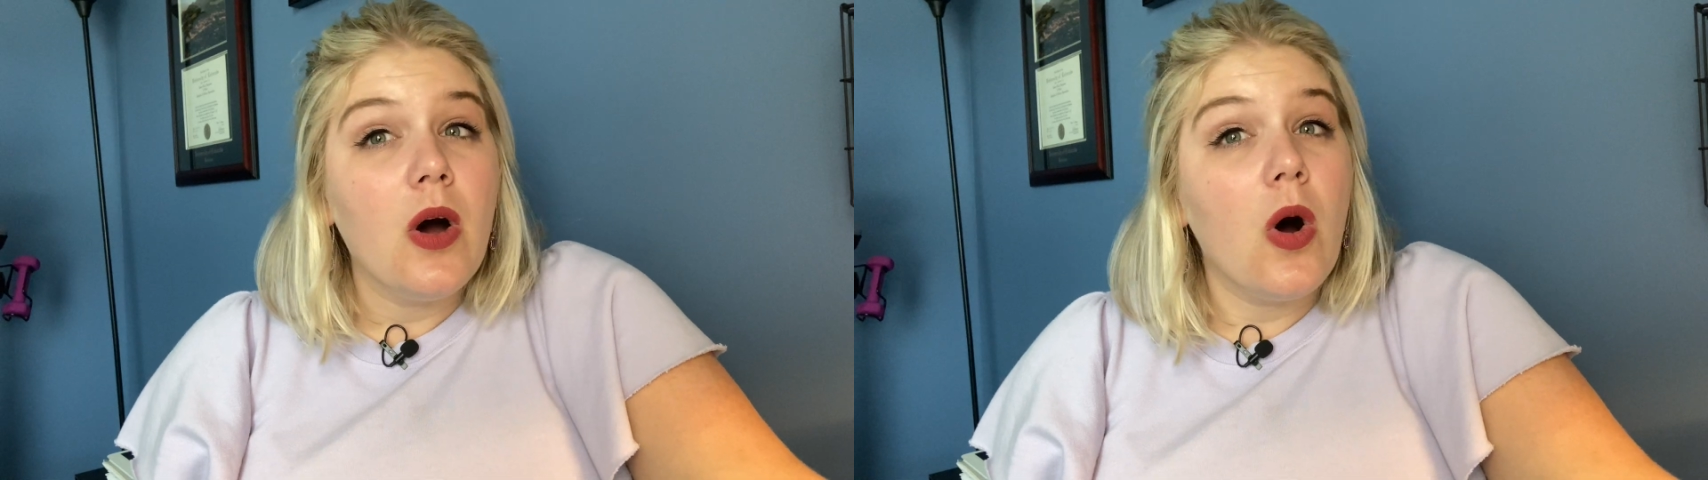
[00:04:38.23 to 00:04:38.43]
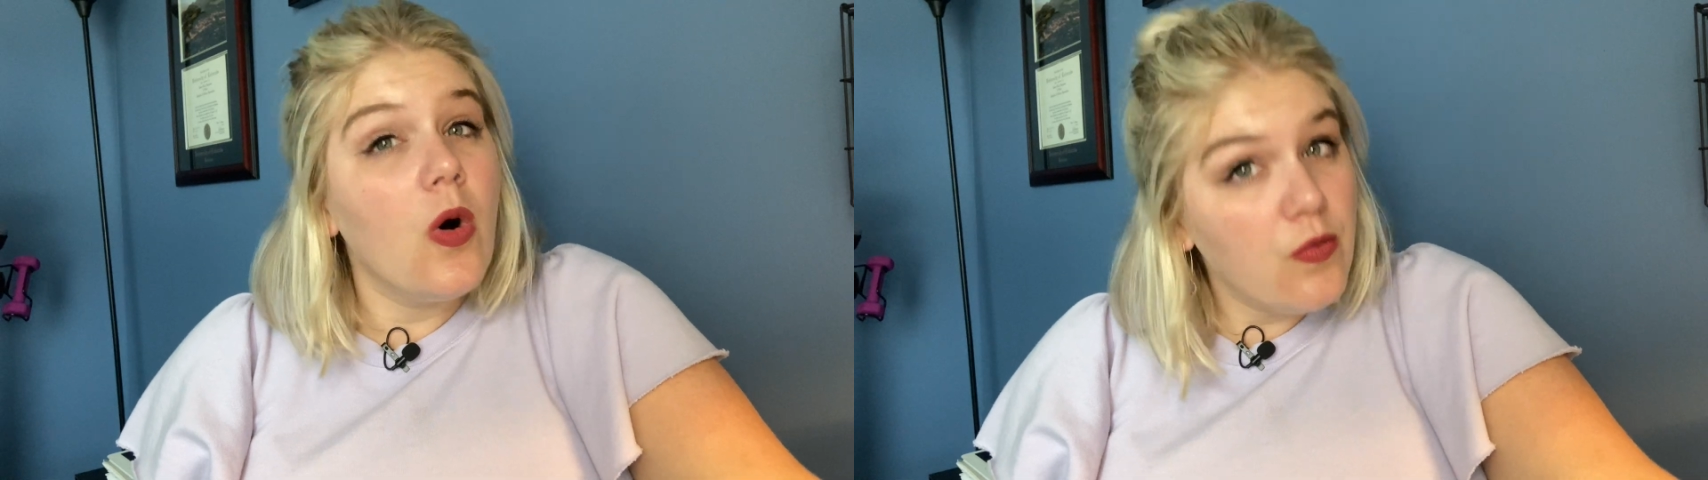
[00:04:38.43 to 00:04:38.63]

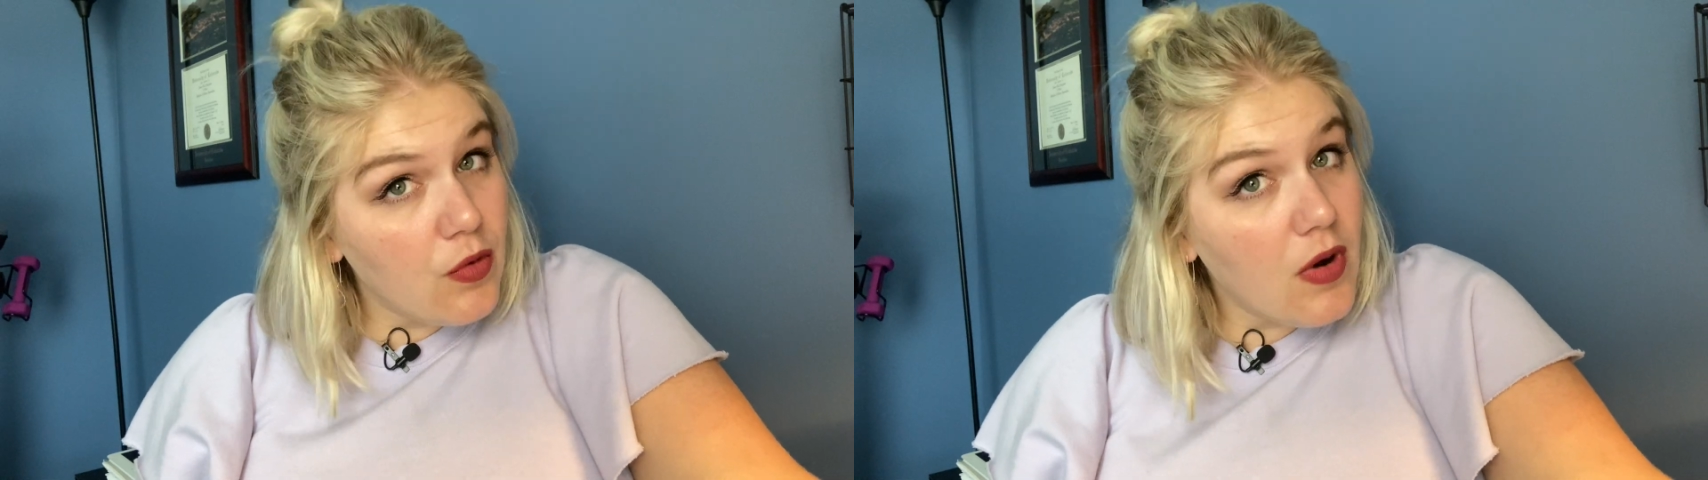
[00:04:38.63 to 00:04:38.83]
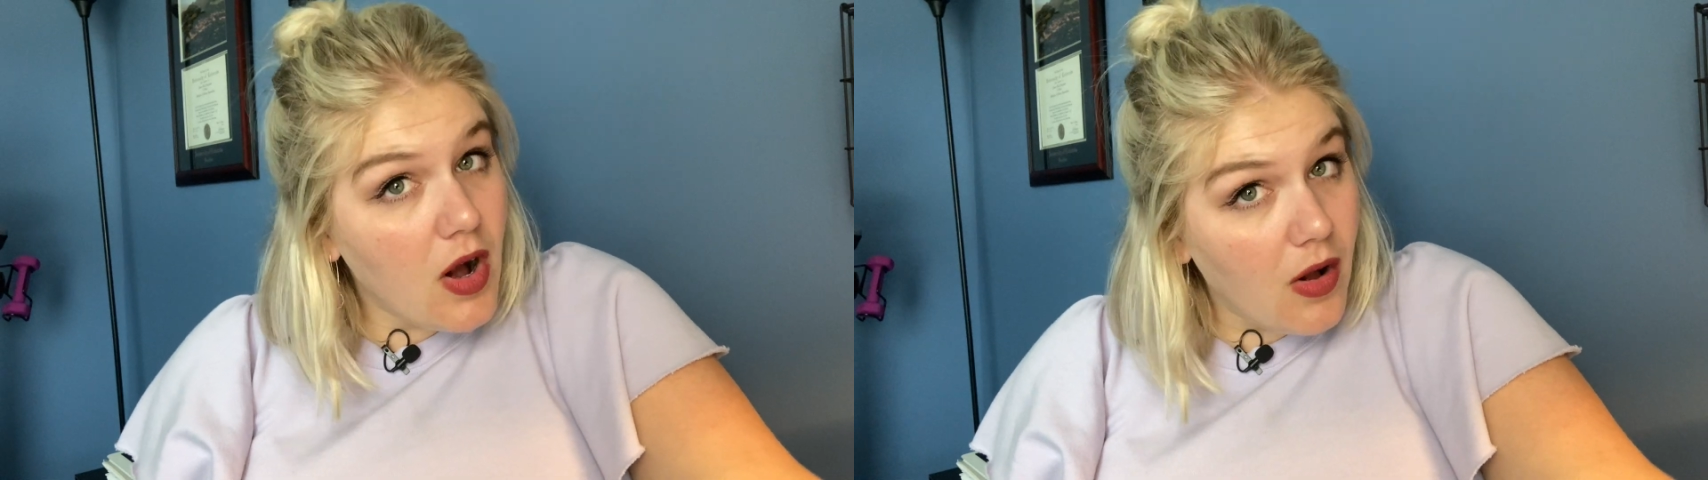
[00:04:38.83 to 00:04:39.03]

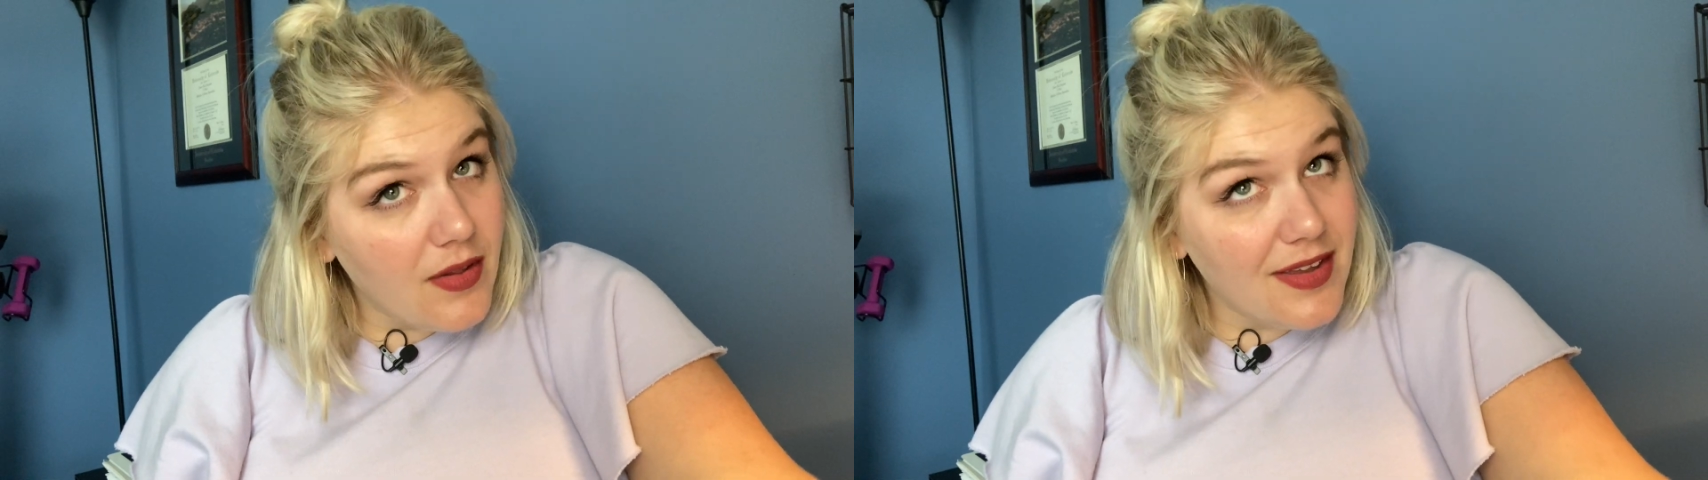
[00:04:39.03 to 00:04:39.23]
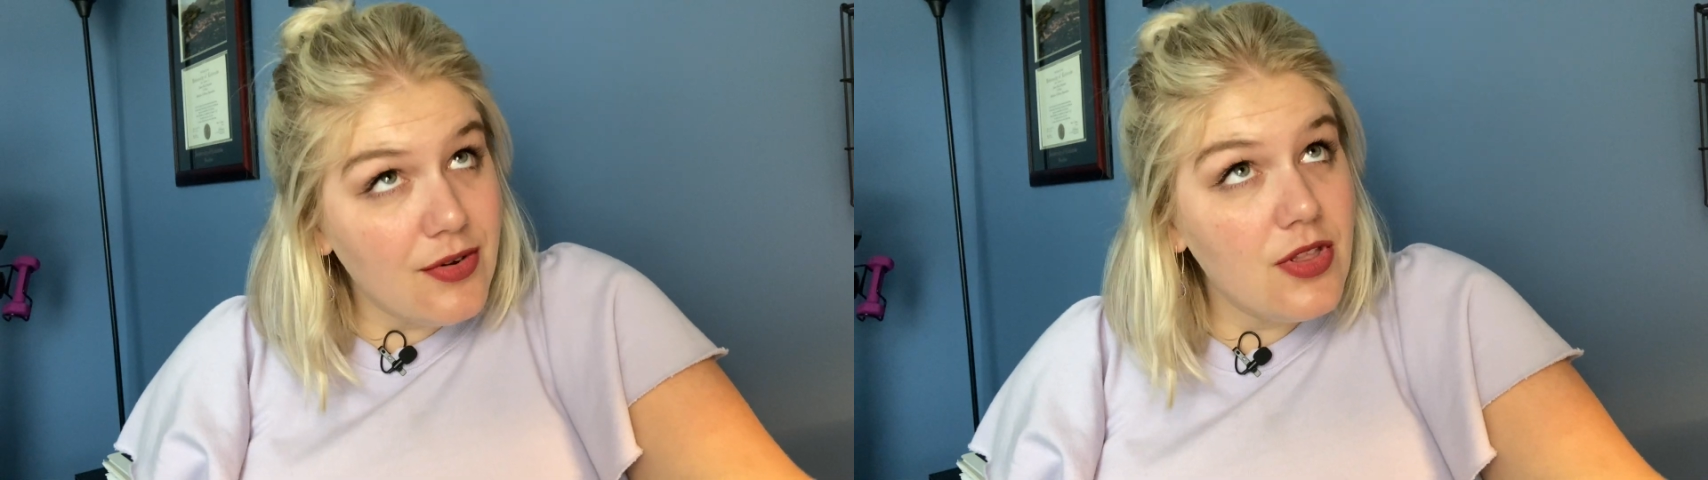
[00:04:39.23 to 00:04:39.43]
overall,
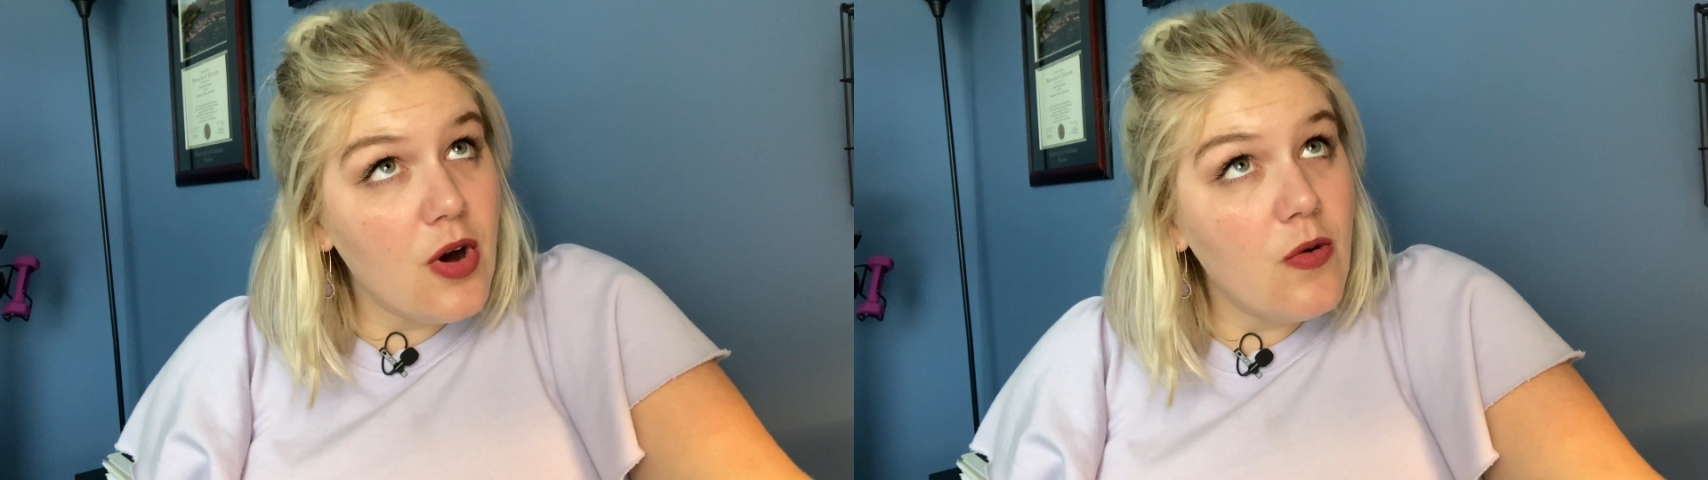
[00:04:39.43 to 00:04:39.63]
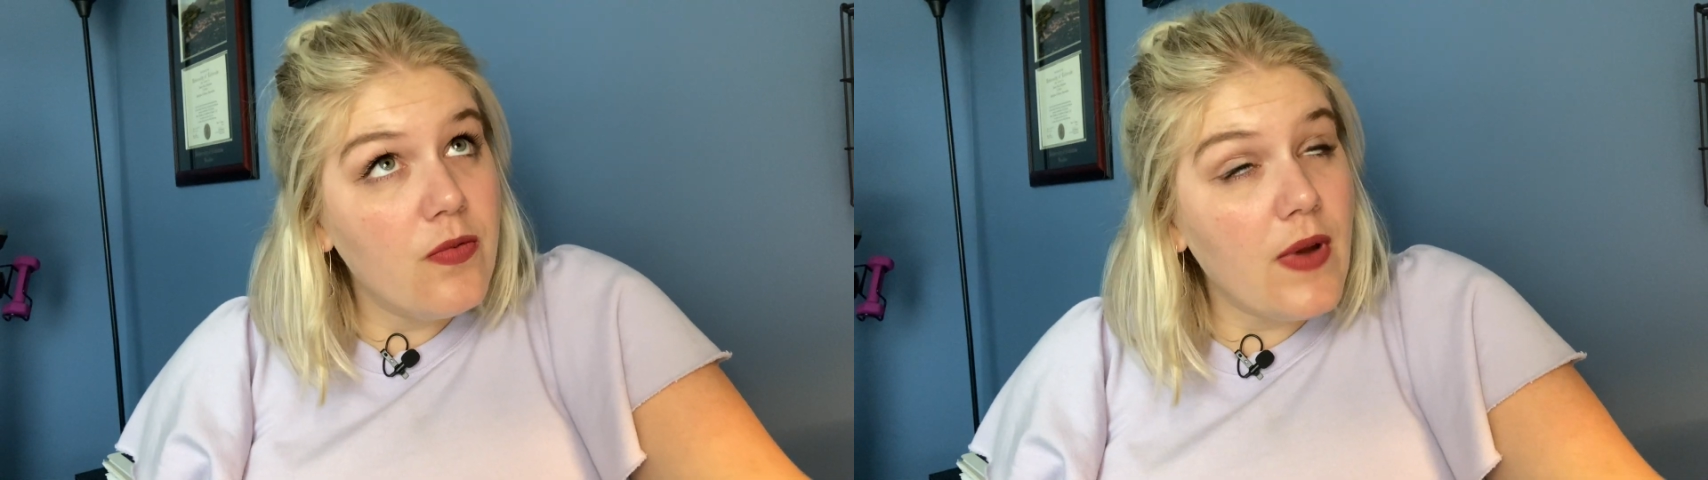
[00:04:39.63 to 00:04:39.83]
even
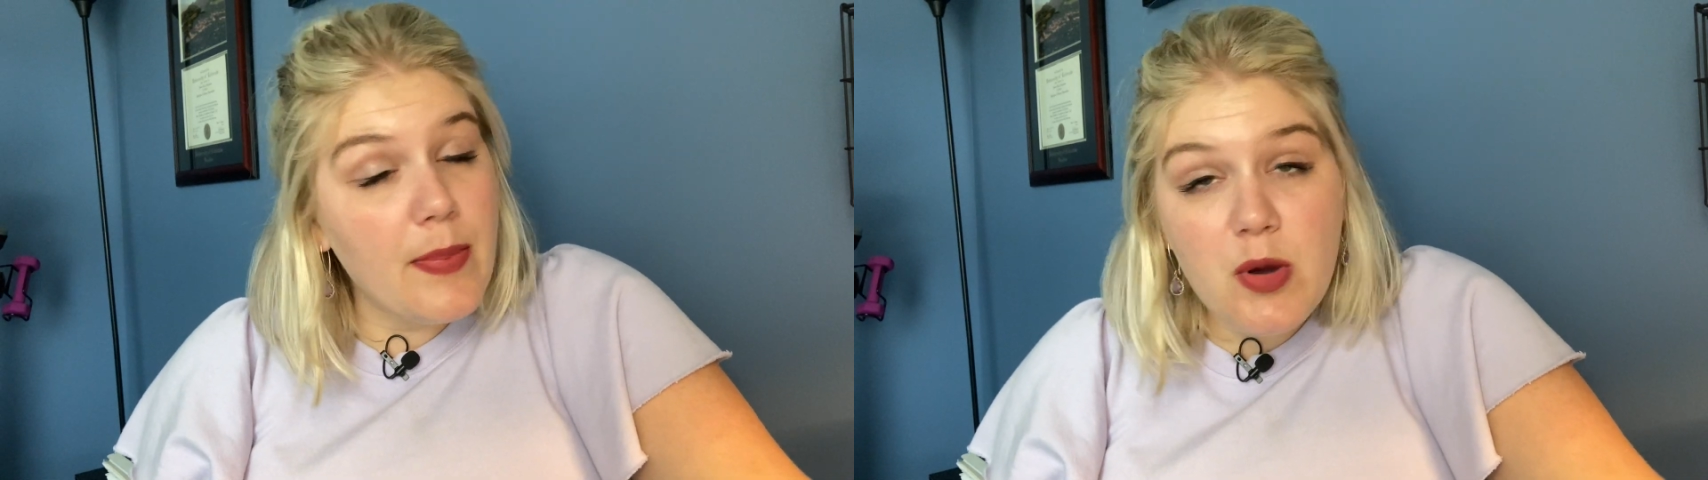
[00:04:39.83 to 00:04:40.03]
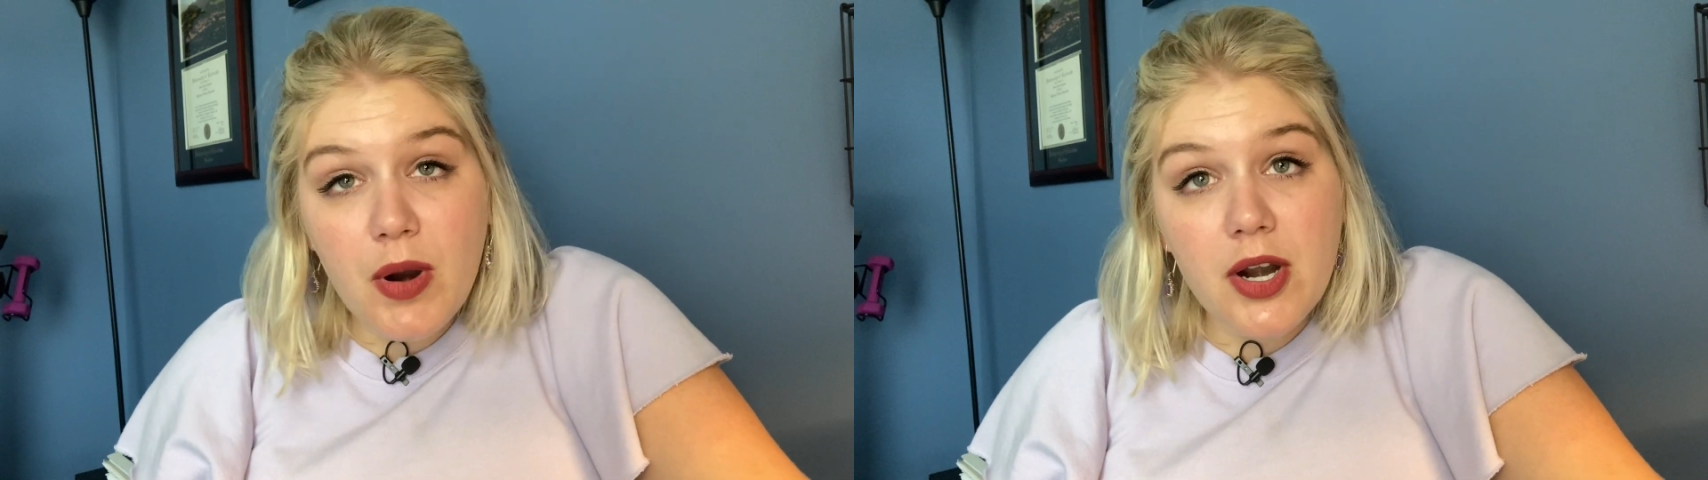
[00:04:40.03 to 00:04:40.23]
though
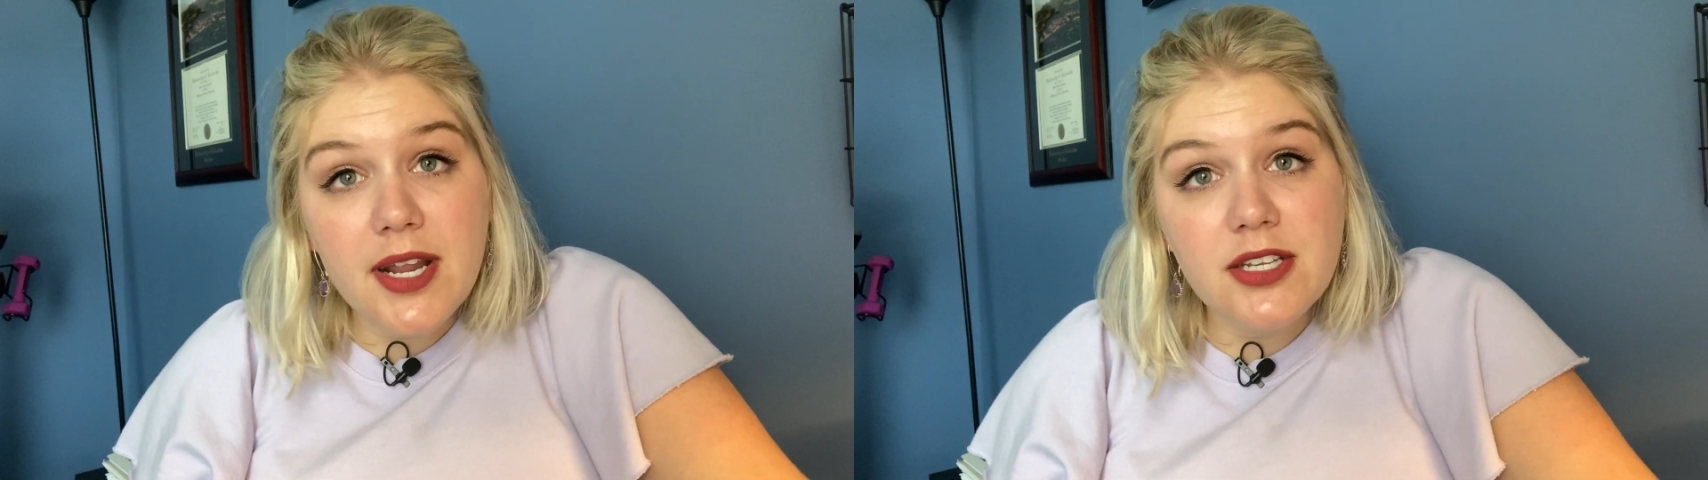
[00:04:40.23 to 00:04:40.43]
February